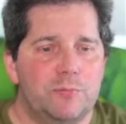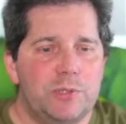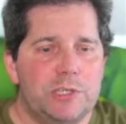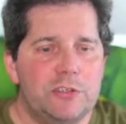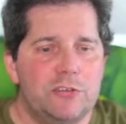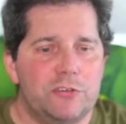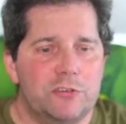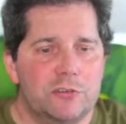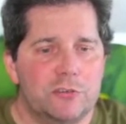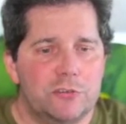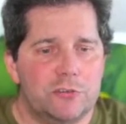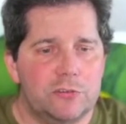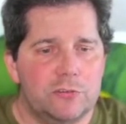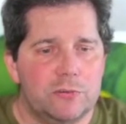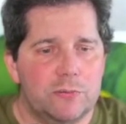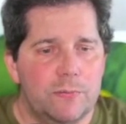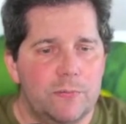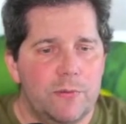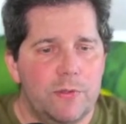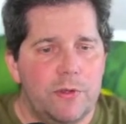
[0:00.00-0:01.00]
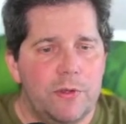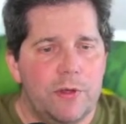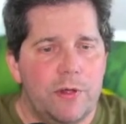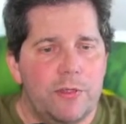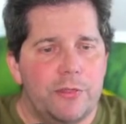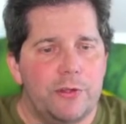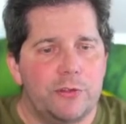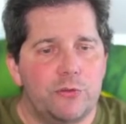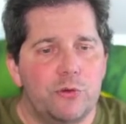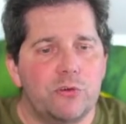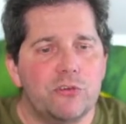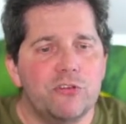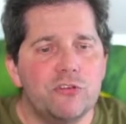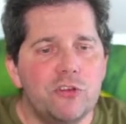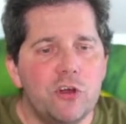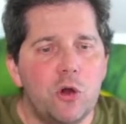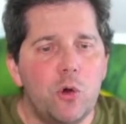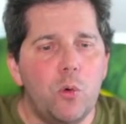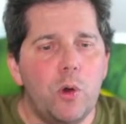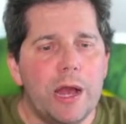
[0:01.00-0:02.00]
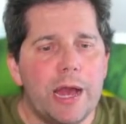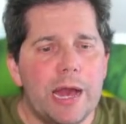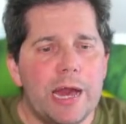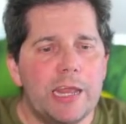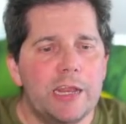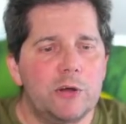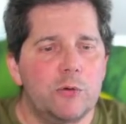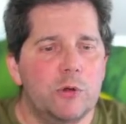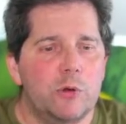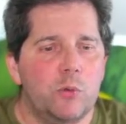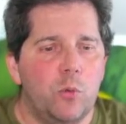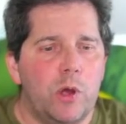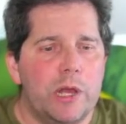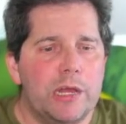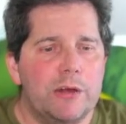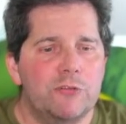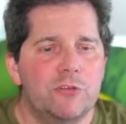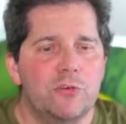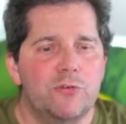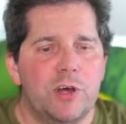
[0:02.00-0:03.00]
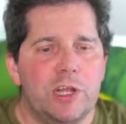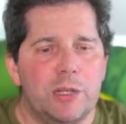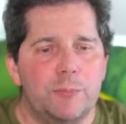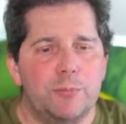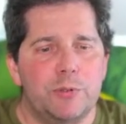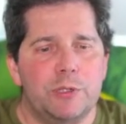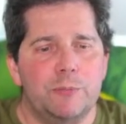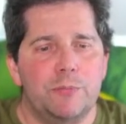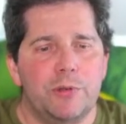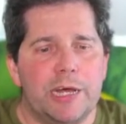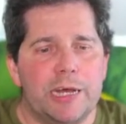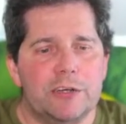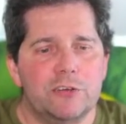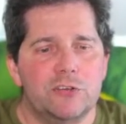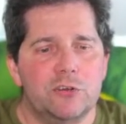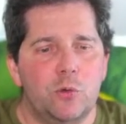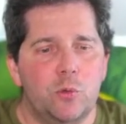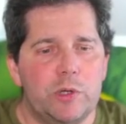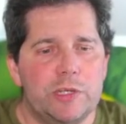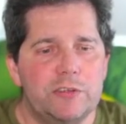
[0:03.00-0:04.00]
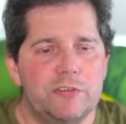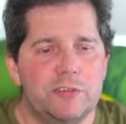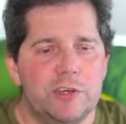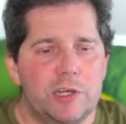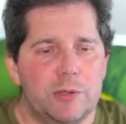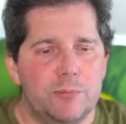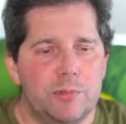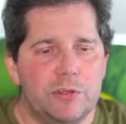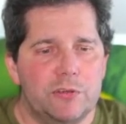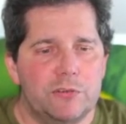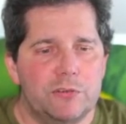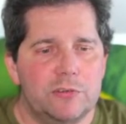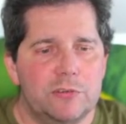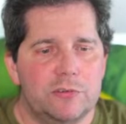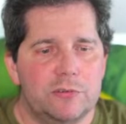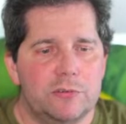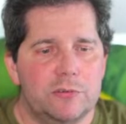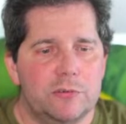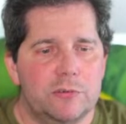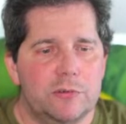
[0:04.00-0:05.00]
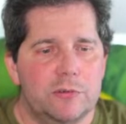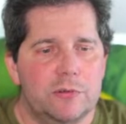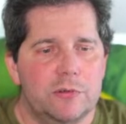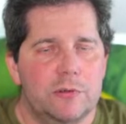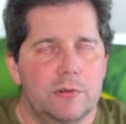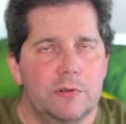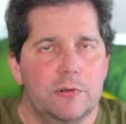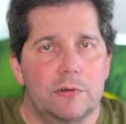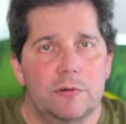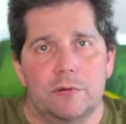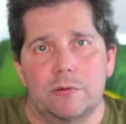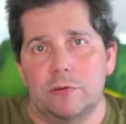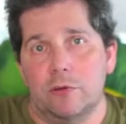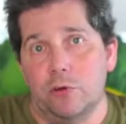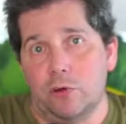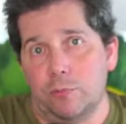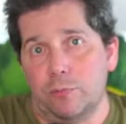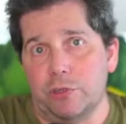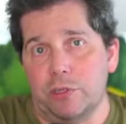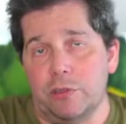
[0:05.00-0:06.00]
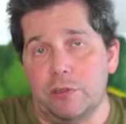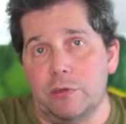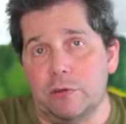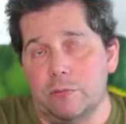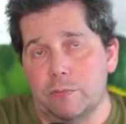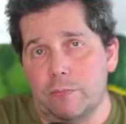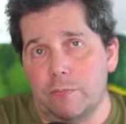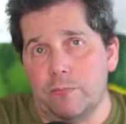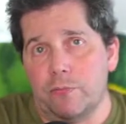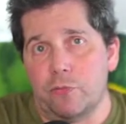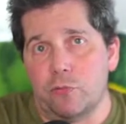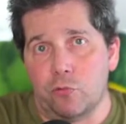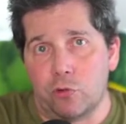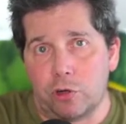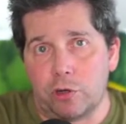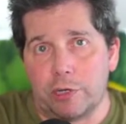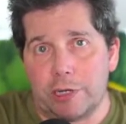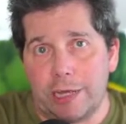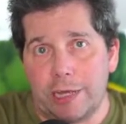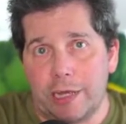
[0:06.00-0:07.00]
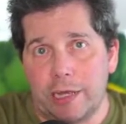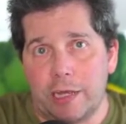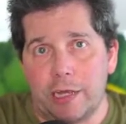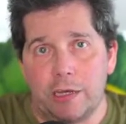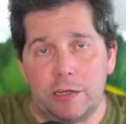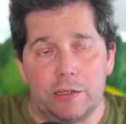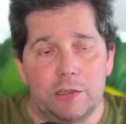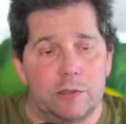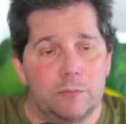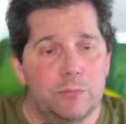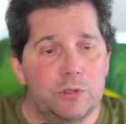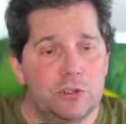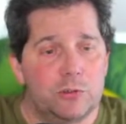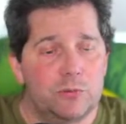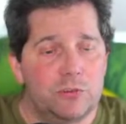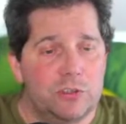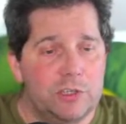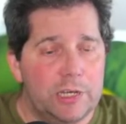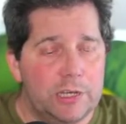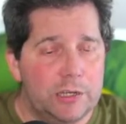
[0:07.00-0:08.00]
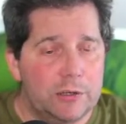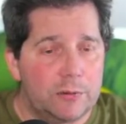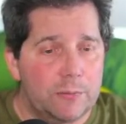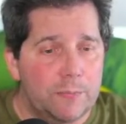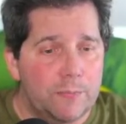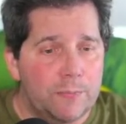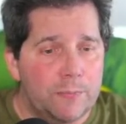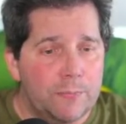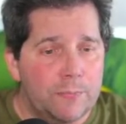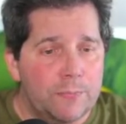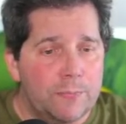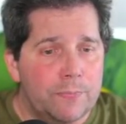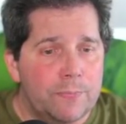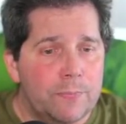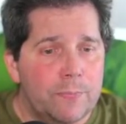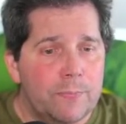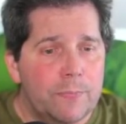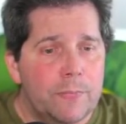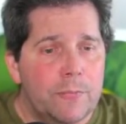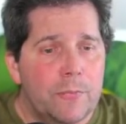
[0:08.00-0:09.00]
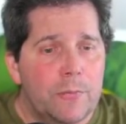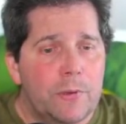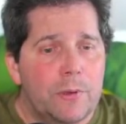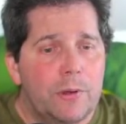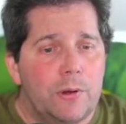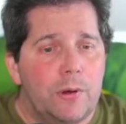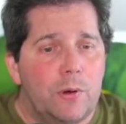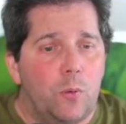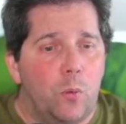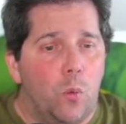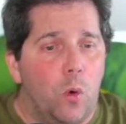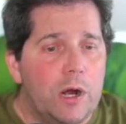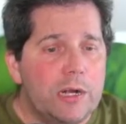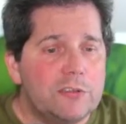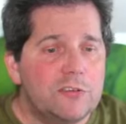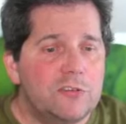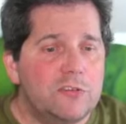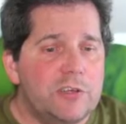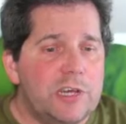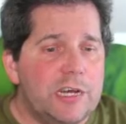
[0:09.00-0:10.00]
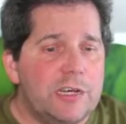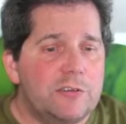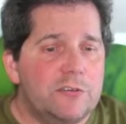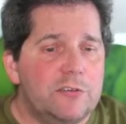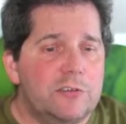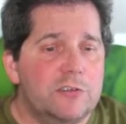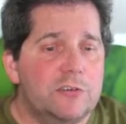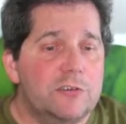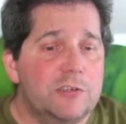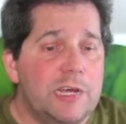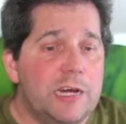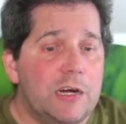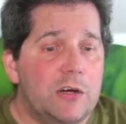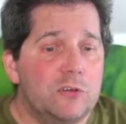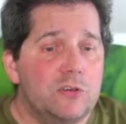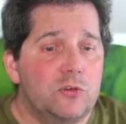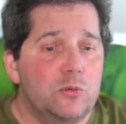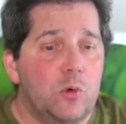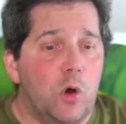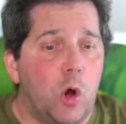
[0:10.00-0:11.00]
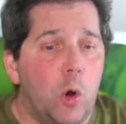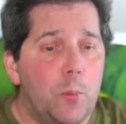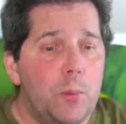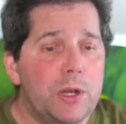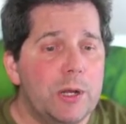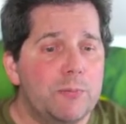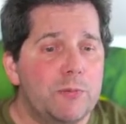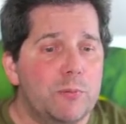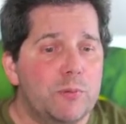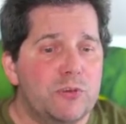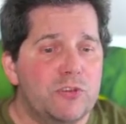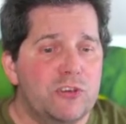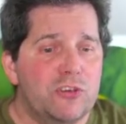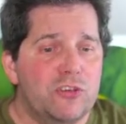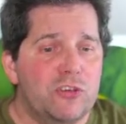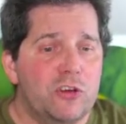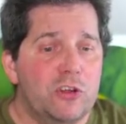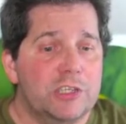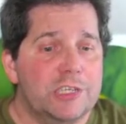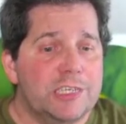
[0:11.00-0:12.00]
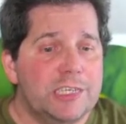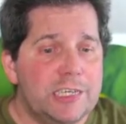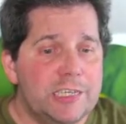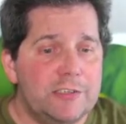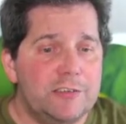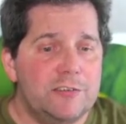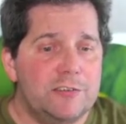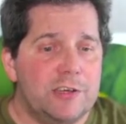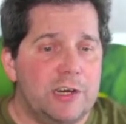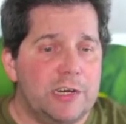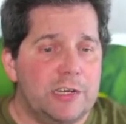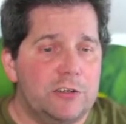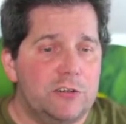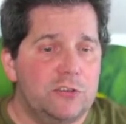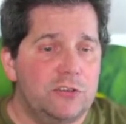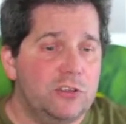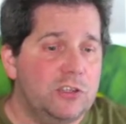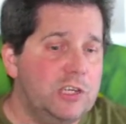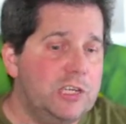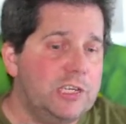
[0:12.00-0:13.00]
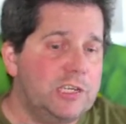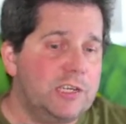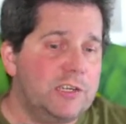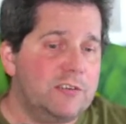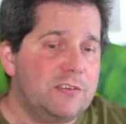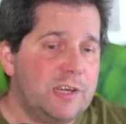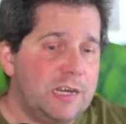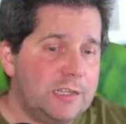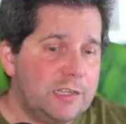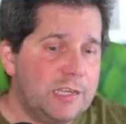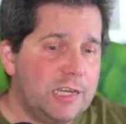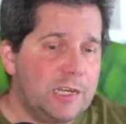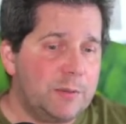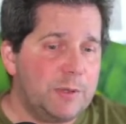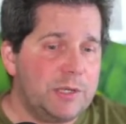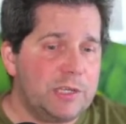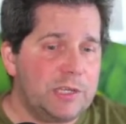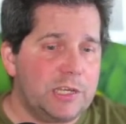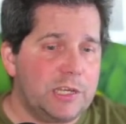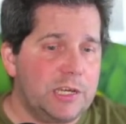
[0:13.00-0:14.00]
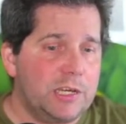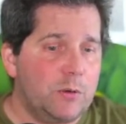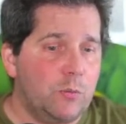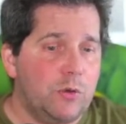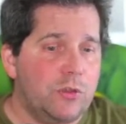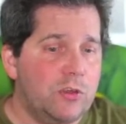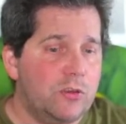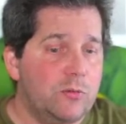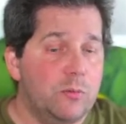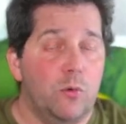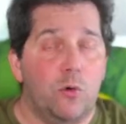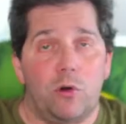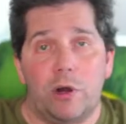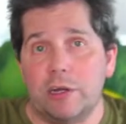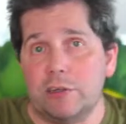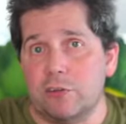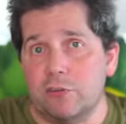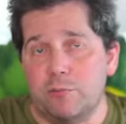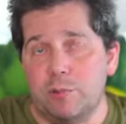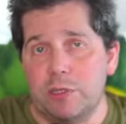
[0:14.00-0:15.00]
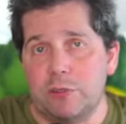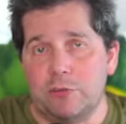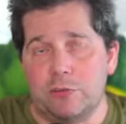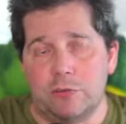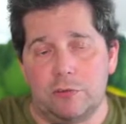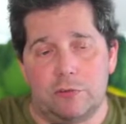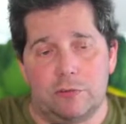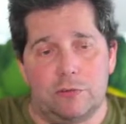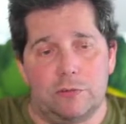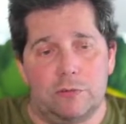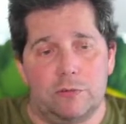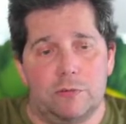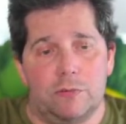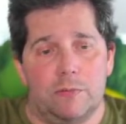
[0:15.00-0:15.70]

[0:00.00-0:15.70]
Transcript: pieces that there is no adequate way of developing black's queenside pieces, notably the rook on a8 and the bishop c8. White's task is now to open up the position on the king side so that he can attack the enemy king with his more active pieces.